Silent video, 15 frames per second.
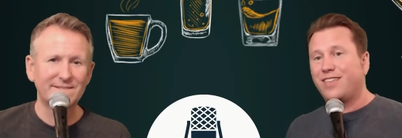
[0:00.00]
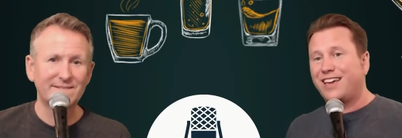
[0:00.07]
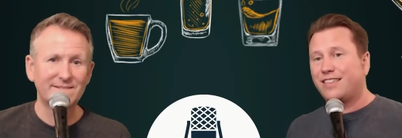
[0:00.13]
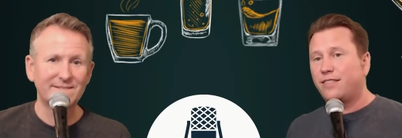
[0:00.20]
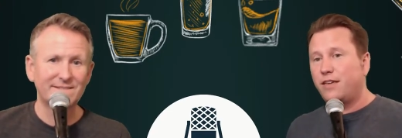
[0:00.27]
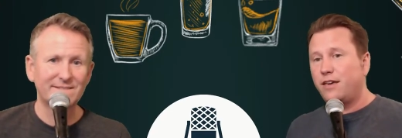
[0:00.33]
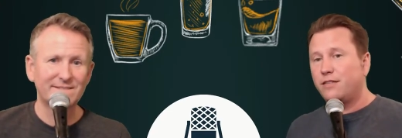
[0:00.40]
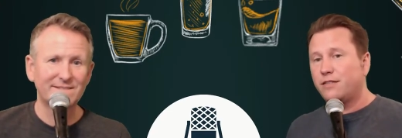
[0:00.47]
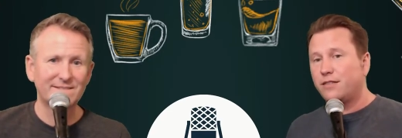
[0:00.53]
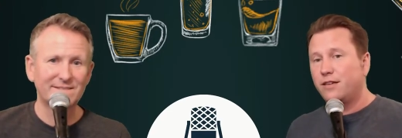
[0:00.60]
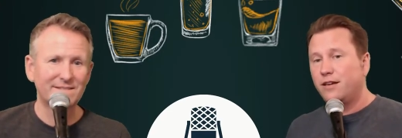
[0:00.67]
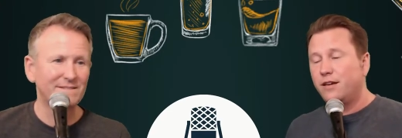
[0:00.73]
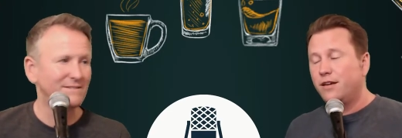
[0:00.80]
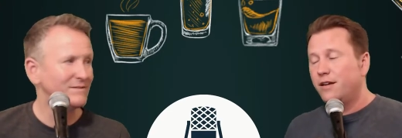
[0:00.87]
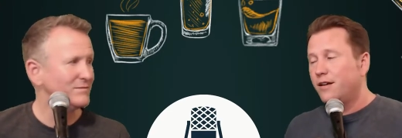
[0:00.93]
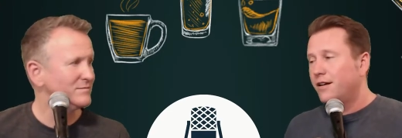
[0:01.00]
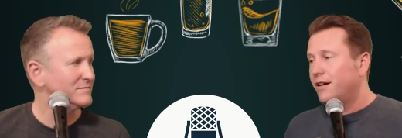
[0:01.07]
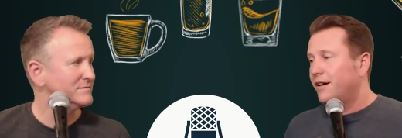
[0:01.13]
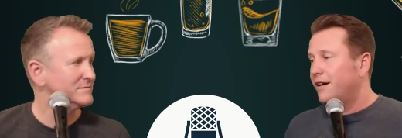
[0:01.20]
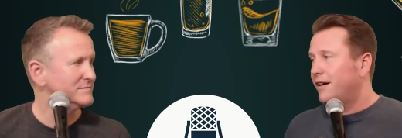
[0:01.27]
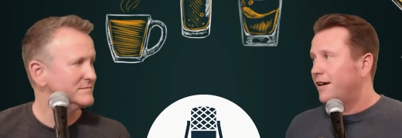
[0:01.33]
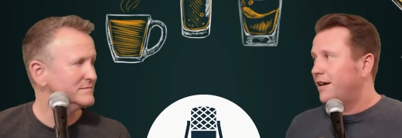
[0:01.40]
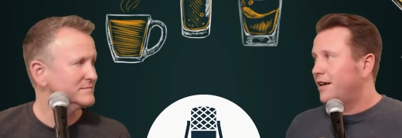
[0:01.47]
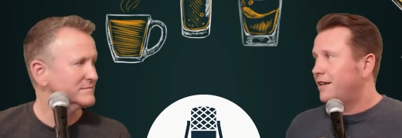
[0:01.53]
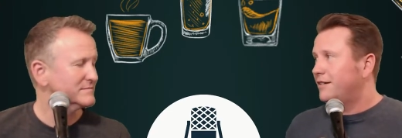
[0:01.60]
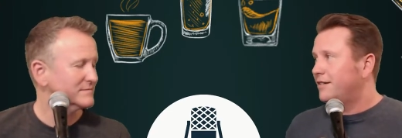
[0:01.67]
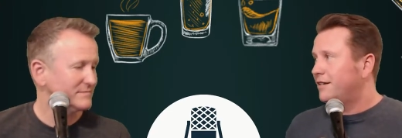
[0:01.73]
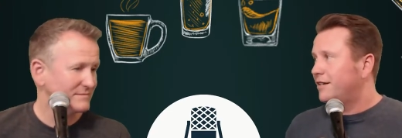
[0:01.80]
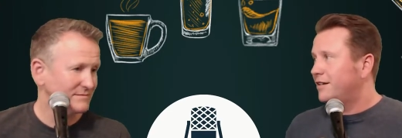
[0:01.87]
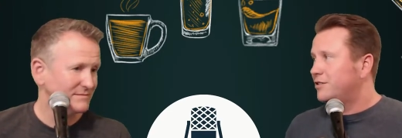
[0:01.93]
Speaker 1: like this.
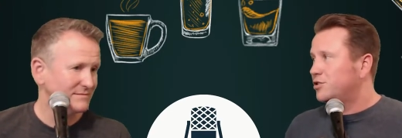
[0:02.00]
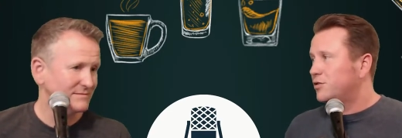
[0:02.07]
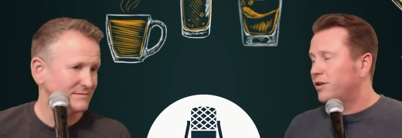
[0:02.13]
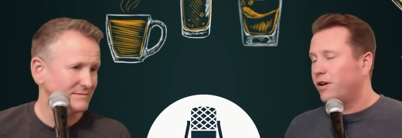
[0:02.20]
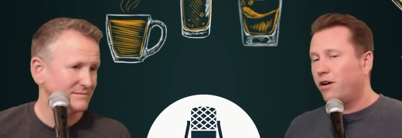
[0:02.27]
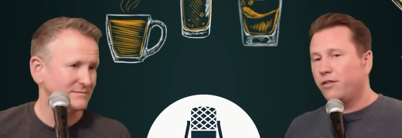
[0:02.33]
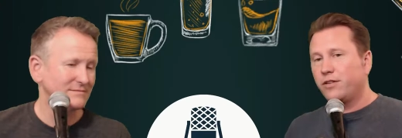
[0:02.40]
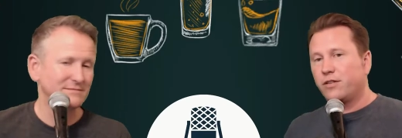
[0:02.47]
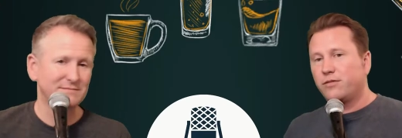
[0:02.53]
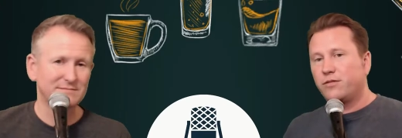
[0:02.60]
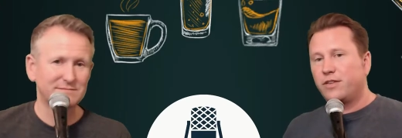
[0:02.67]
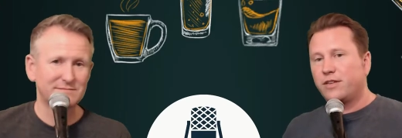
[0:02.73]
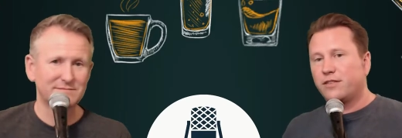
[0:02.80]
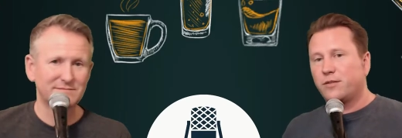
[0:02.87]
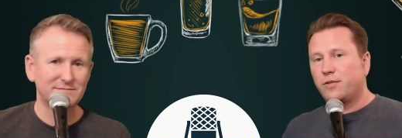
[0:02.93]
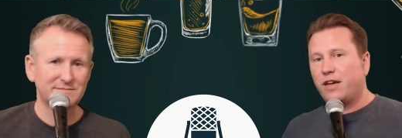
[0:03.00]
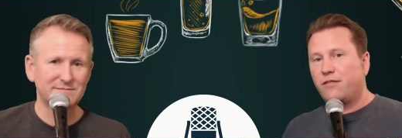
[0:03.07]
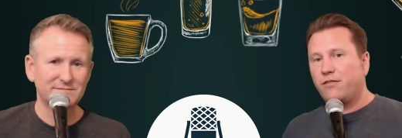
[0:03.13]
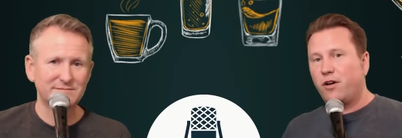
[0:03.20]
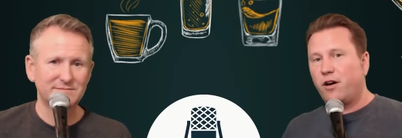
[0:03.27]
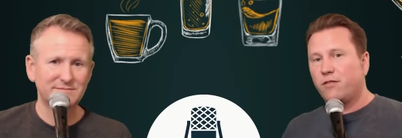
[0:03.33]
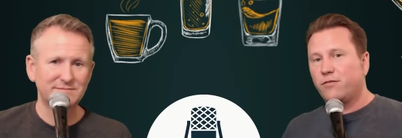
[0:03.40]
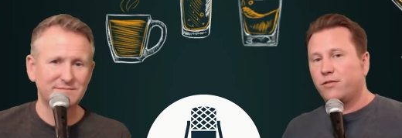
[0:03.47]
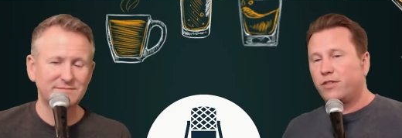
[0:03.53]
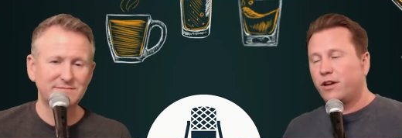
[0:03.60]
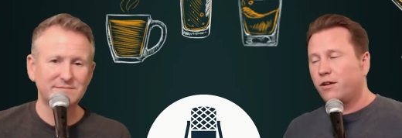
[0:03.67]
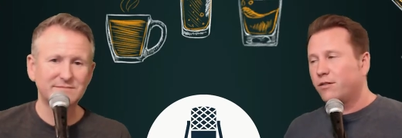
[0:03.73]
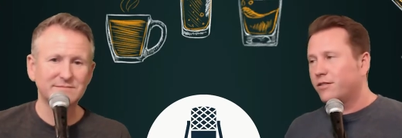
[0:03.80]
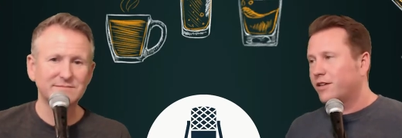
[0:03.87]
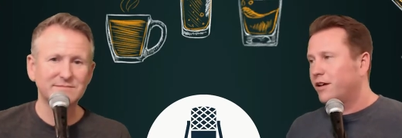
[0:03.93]
And enjoy all the other things that we have to offer
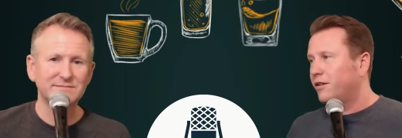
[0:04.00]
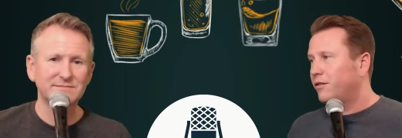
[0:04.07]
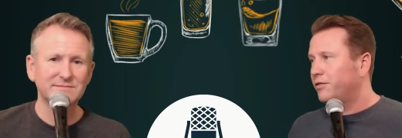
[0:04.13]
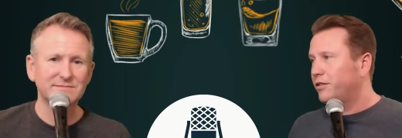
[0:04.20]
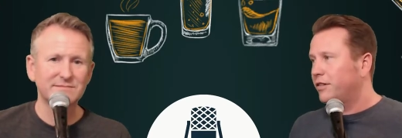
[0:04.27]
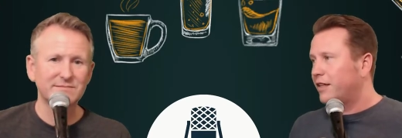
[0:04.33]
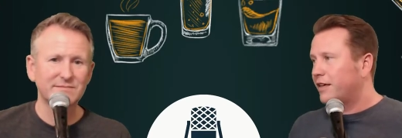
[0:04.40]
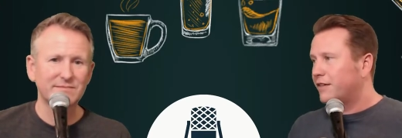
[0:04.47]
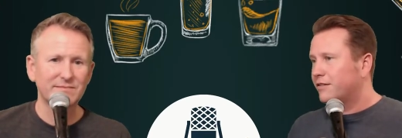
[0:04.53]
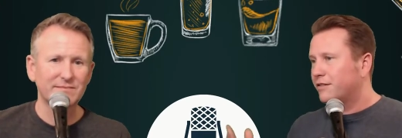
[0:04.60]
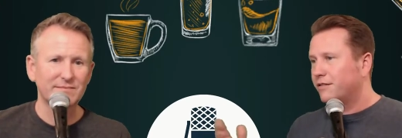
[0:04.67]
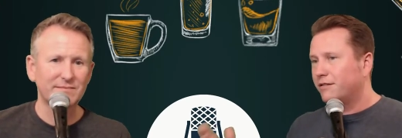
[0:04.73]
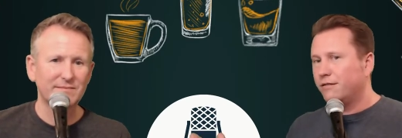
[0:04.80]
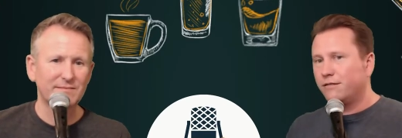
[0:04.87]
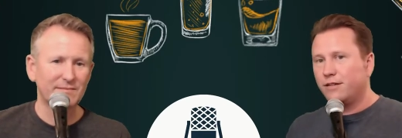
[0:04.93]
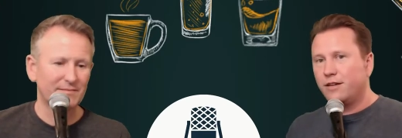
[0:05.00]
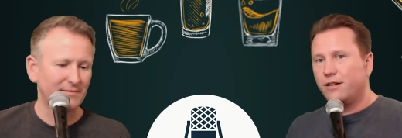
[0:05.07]
there. It's got all the links to